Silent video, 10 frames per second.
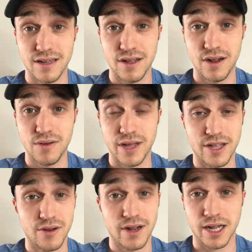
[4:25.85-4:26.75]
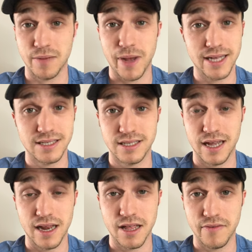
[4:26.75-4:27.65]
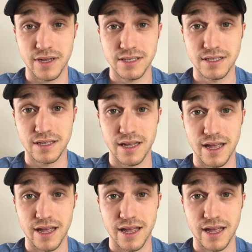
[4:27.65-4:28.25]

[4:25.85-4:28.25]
You know, like you're not going to pass it to any of us.